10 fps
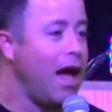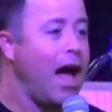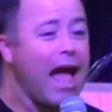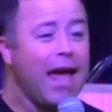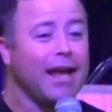
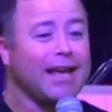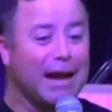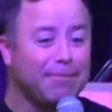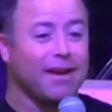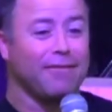I had a
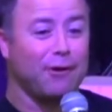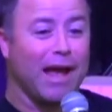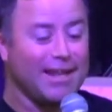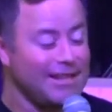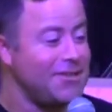couple of
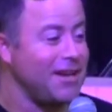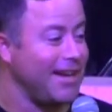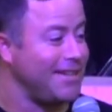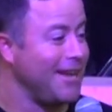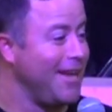reality
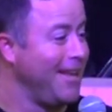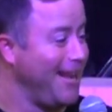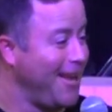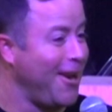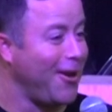checks in
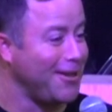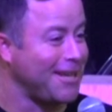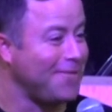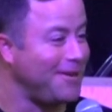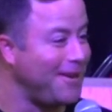the last
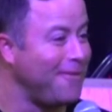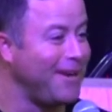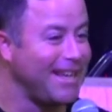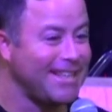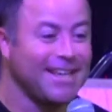couple of
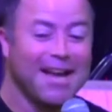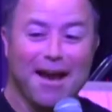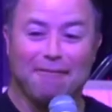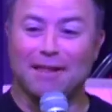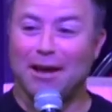weeks.
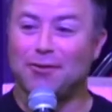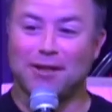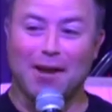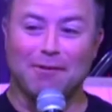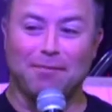For those who
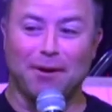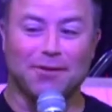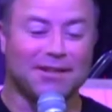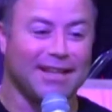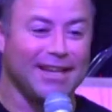know me
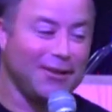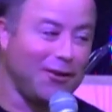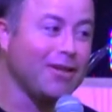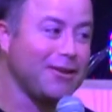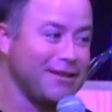personally,
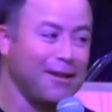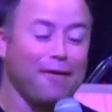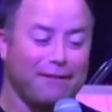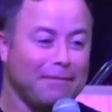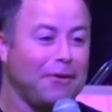Donato is
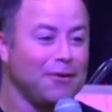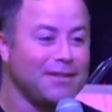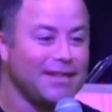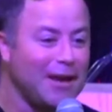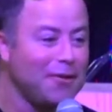laughing because
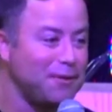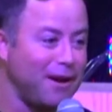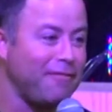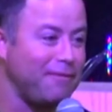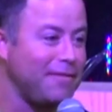he knows what
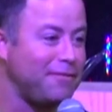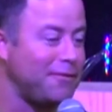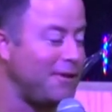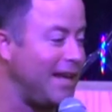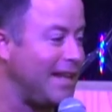I've been
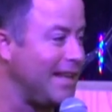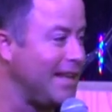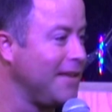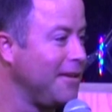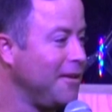through lately.
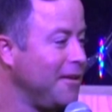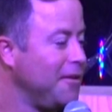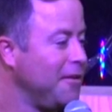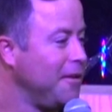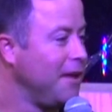
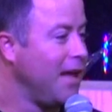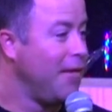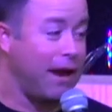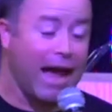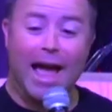
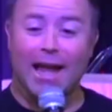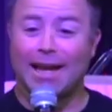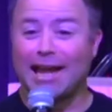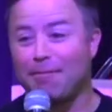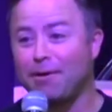But I had a
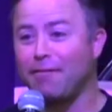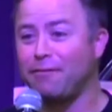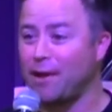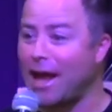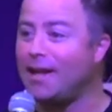couple of
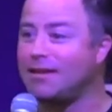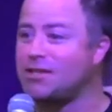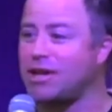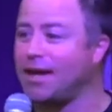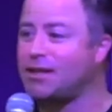reality
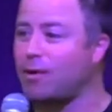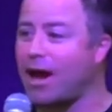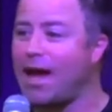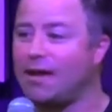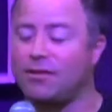checks where I
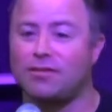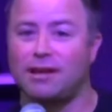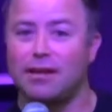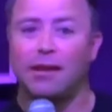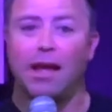had to
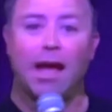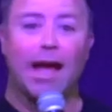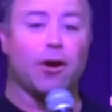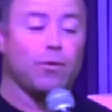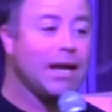sit
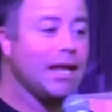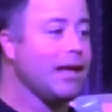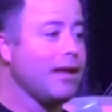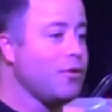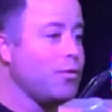and really
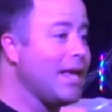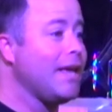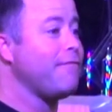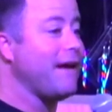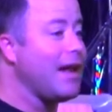
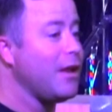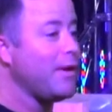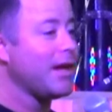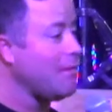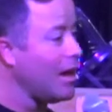
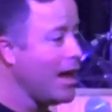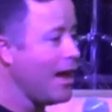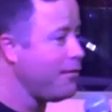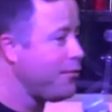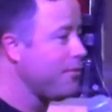reevaluate my
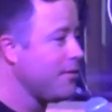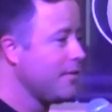life.